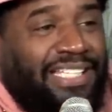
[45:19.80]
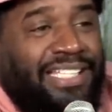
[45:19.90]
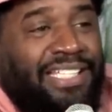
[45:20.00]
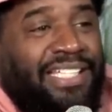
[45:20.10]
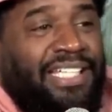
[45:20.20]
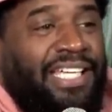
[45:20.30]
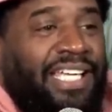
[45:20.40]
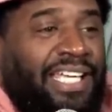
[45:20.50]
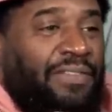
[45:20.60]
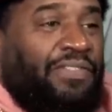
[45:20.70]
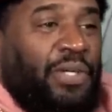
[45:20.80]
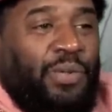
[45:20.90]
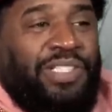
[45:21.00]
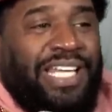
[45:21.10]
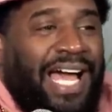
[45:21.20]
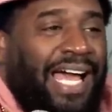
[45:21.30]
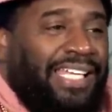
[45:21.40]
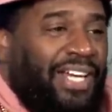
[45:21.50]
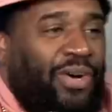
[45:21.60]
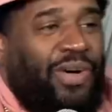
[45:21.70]
like if you
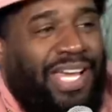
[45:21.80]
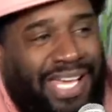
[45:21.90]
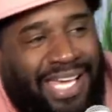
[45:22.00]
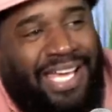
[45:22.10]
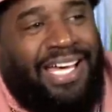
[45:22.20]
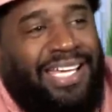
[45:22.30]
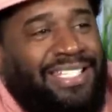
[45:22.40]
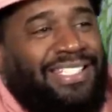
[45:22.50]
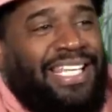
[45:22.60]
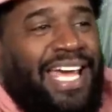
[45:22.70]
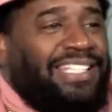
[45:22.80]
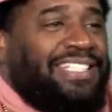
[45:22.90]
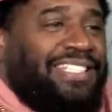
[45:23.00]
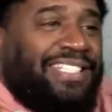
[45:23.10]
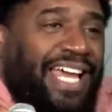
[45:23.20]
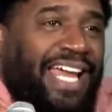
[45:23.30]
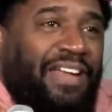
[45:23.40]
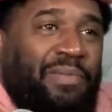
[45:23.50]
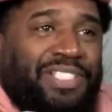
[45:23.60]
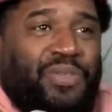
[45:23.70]
dye your hair, is that the
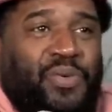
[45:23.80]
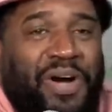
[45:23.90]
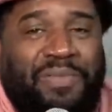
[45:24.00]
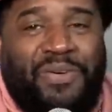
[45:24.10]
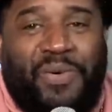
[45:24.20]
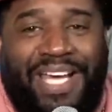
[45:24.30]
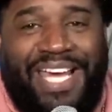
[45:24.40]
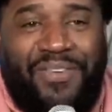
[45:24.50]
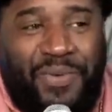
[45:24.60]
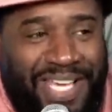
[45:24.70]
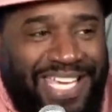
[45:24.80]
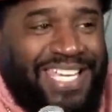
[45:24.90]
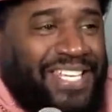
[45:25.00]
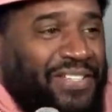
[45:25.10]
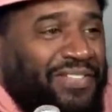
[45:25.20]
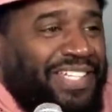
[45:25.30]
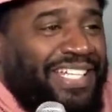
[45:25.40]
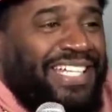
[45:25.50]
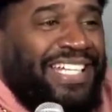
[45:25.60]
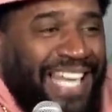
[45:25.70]
same as a woman wearing weave?
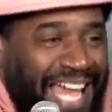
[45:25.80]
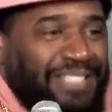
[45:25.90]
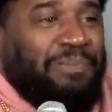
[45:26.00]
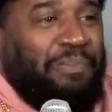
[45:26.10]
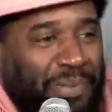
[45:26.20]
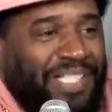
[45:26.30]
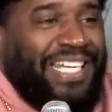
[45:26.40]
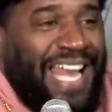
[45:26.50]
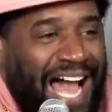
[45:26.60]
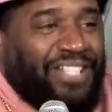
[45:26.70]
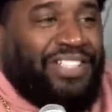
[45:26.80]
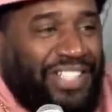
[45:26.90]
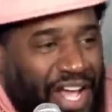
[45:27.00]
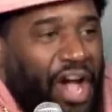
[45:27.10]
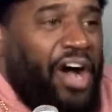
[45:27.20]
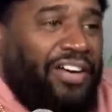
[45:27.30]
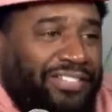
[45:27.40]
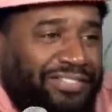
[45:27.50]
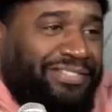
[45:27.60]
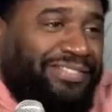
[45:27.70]
Absolutely. Let's put it out
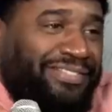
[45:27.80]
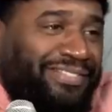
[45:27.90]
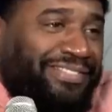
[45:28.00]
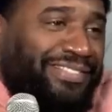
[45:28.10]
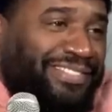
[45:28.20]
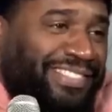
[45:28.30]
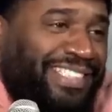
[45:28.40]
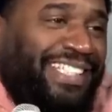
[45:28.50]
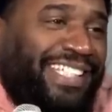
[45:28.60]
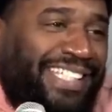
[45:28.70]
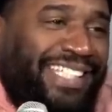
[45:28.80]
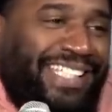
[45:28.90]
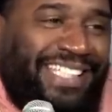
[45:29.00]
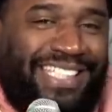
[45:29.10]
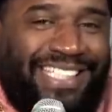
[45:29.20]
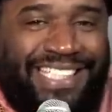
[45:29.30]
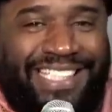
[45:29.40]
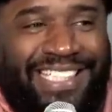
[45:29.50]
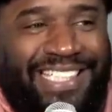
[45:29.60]
there. Mm-mm. Mm-mm.